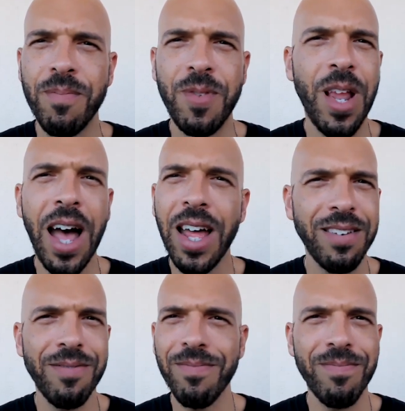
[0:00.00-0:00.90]
not
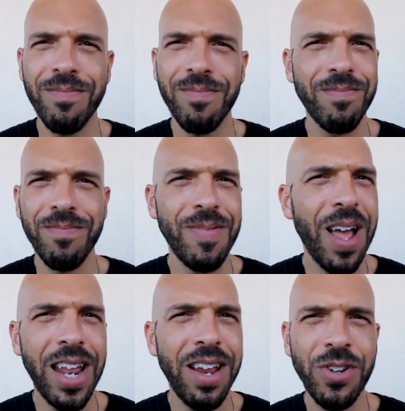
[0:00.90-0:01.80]

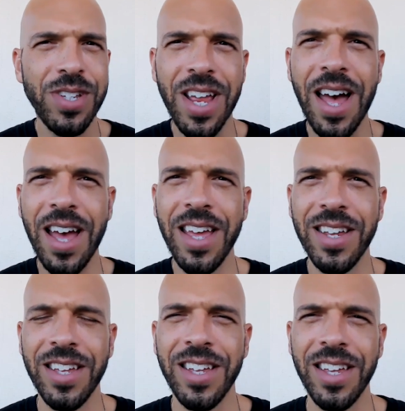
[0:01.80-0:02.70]
every
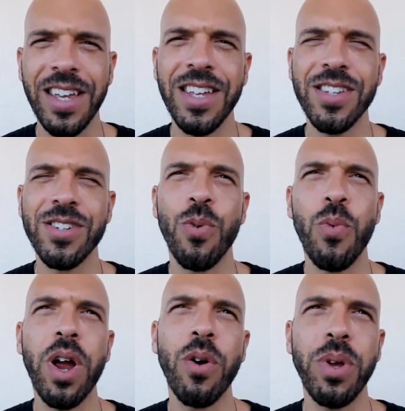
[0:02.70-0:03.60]
side is
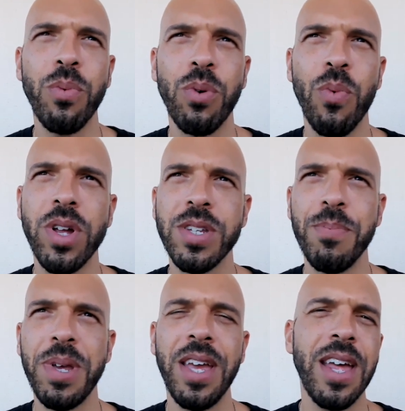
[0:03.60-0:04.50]
where we would want
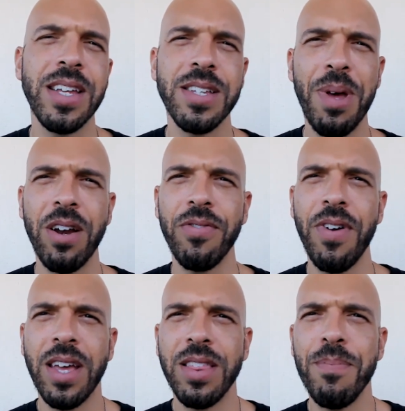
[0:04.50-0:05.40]
to be. And as a matter of
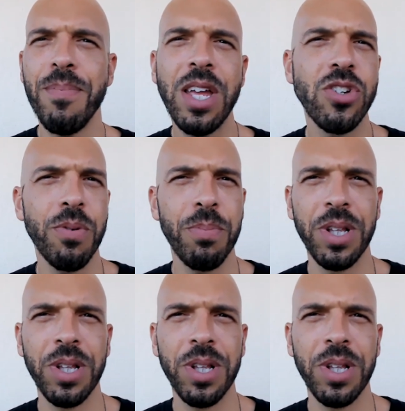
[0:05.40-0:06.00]
fact, the major